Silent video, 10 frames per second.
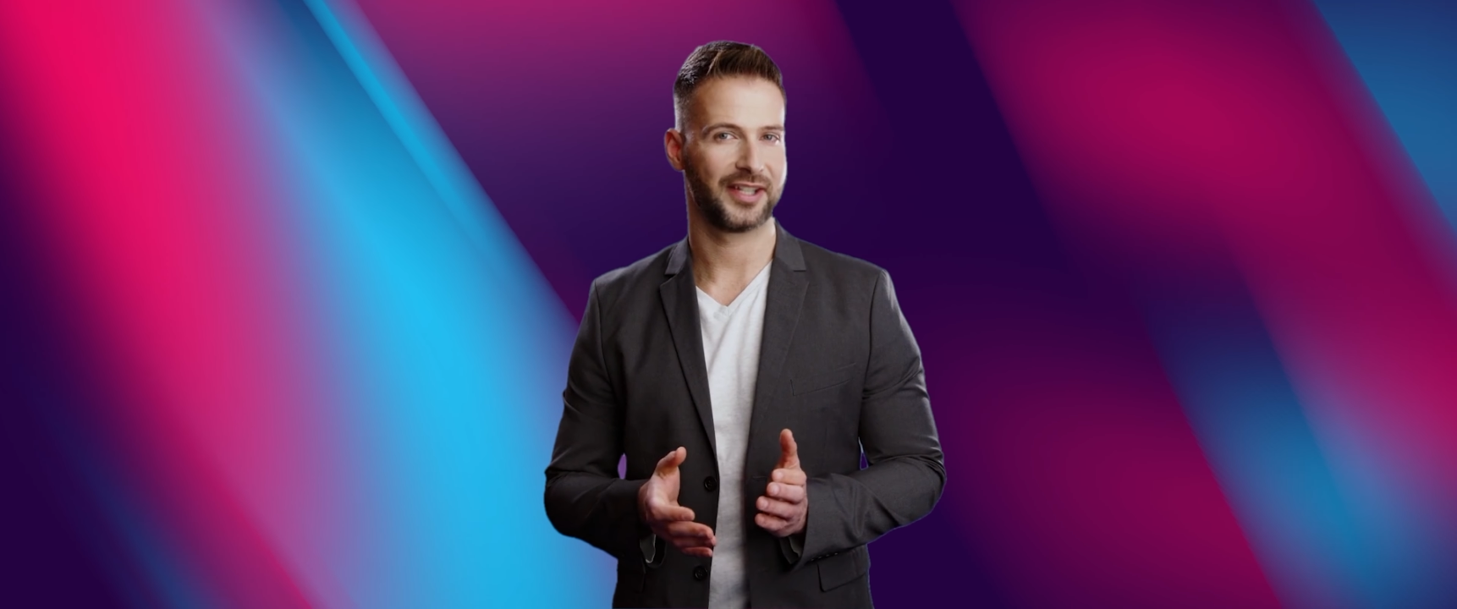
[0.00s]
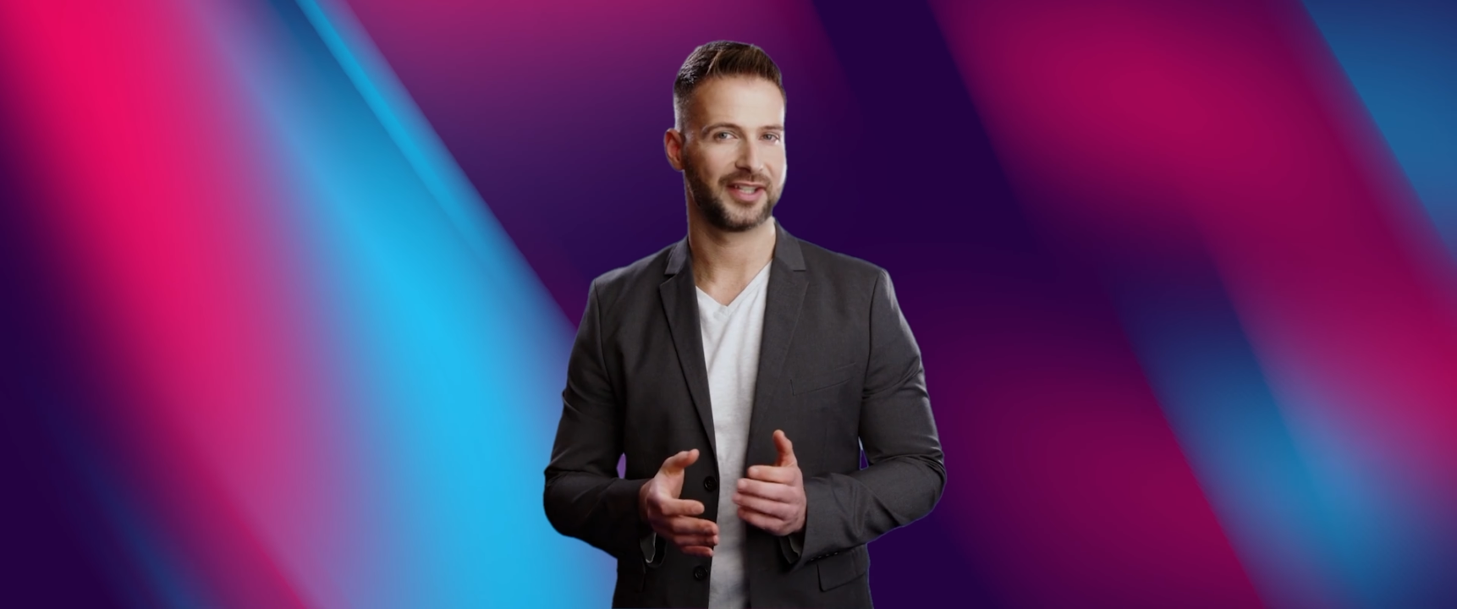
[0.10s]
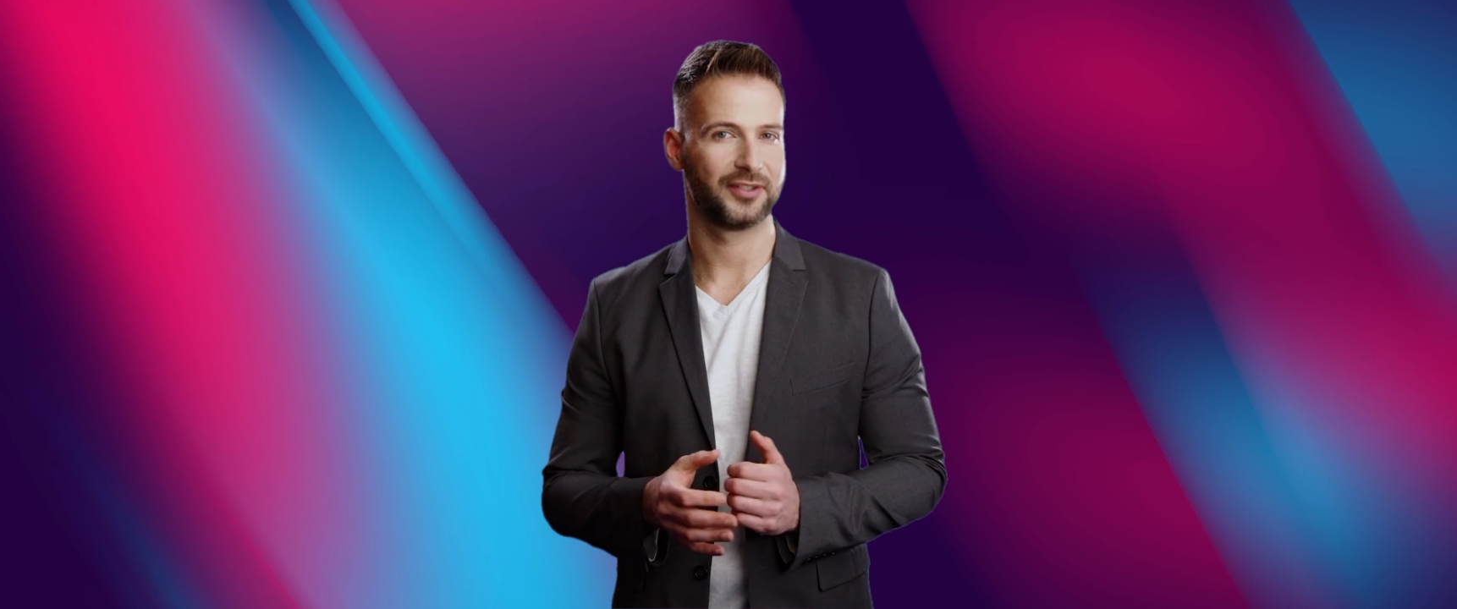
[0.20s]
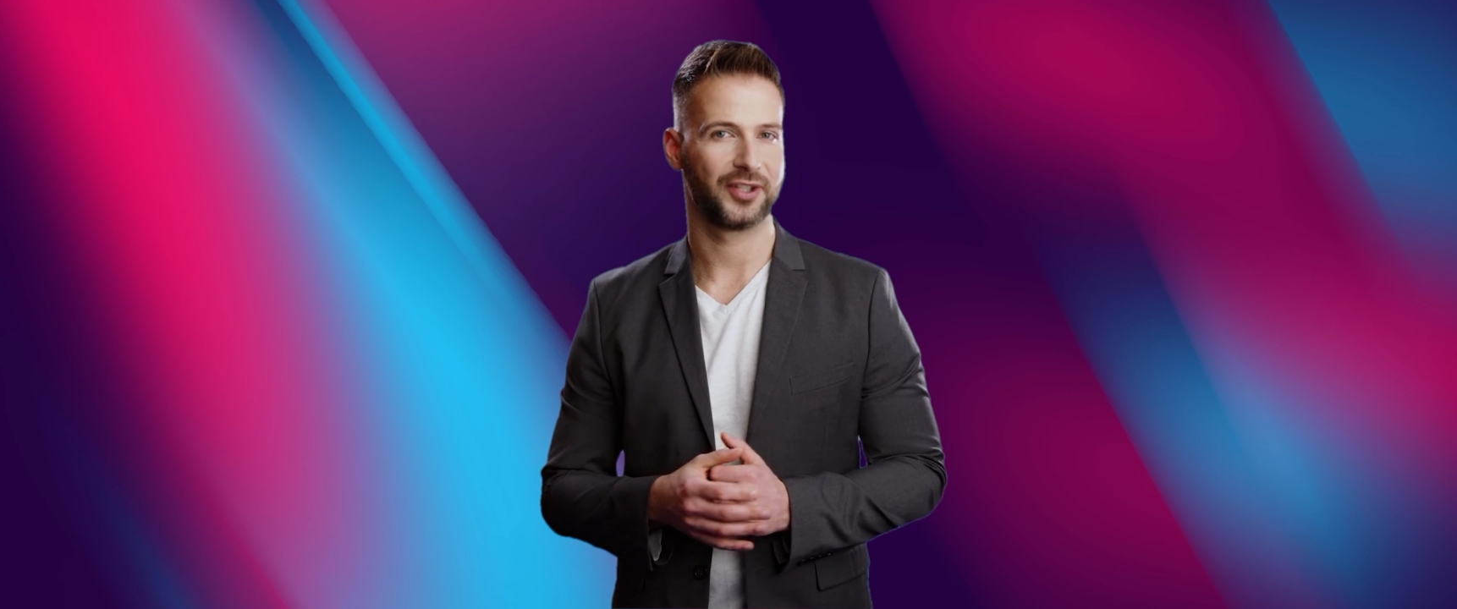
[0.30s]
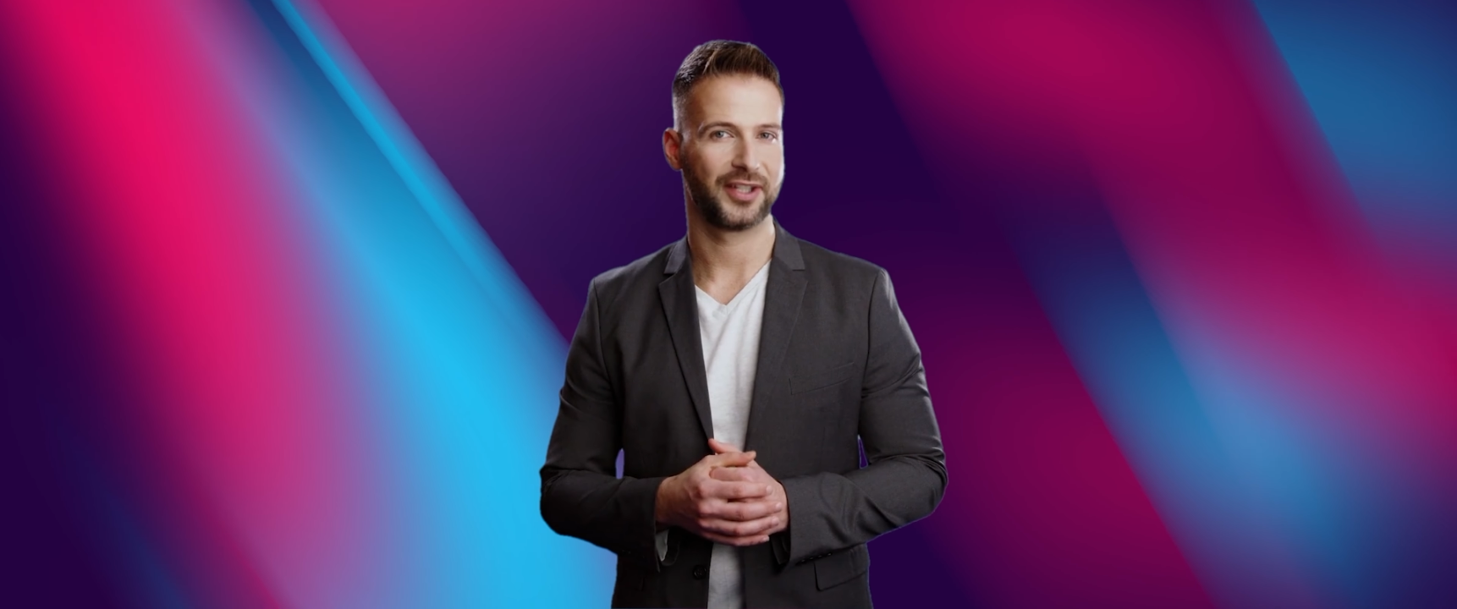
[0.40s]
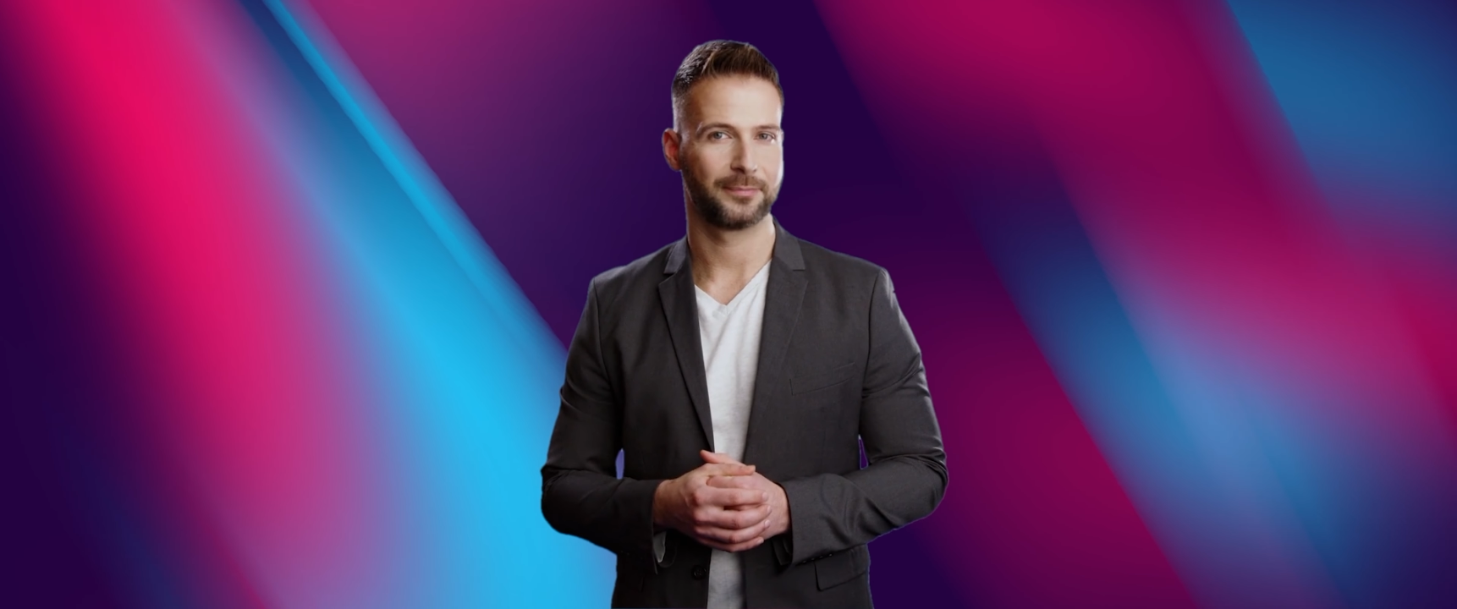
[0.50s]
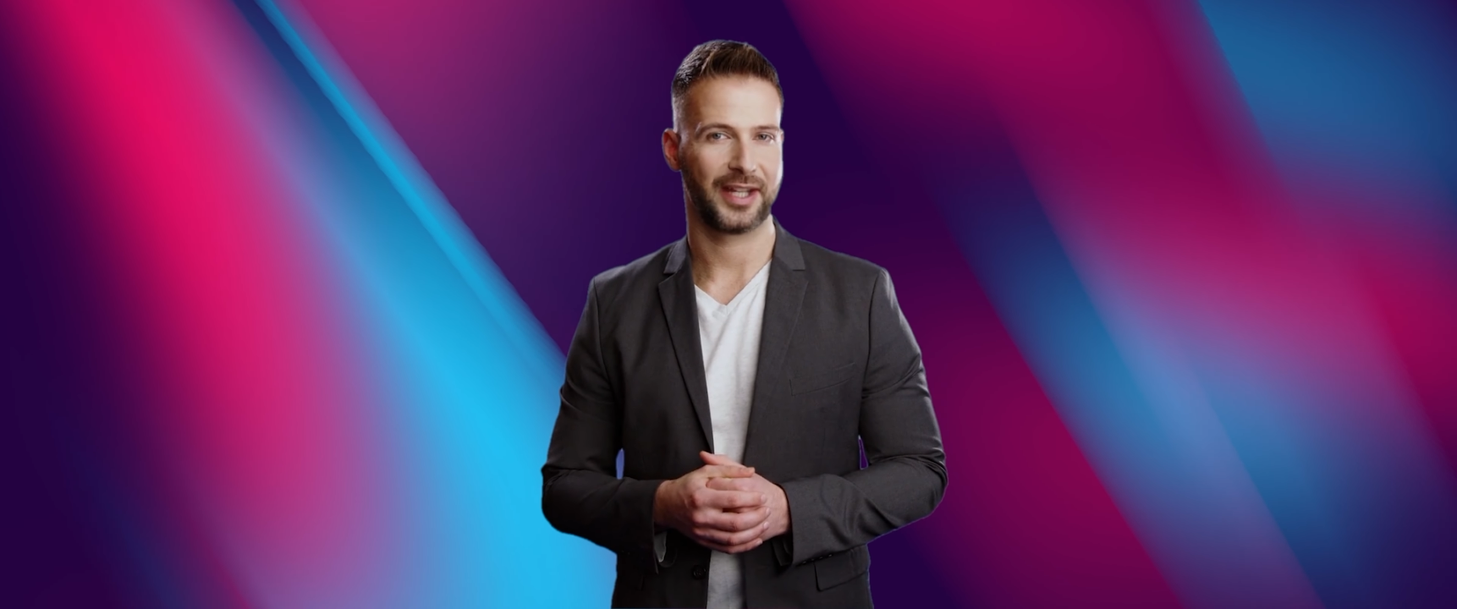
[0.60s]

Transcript: her internal